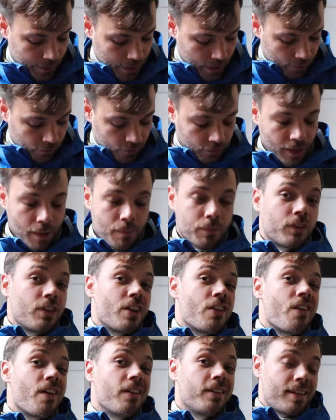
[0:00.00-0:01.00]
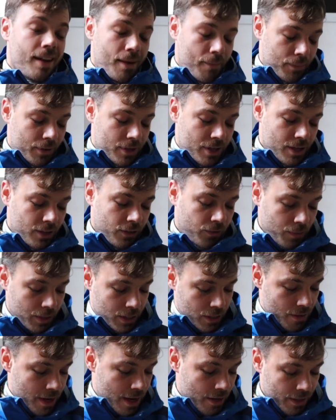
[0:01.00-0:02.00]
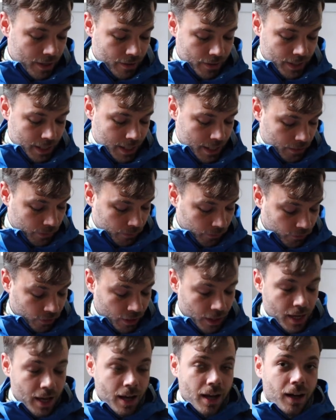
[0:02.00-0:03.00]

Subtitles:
in sub-zero temperatures when you're out there in the hills,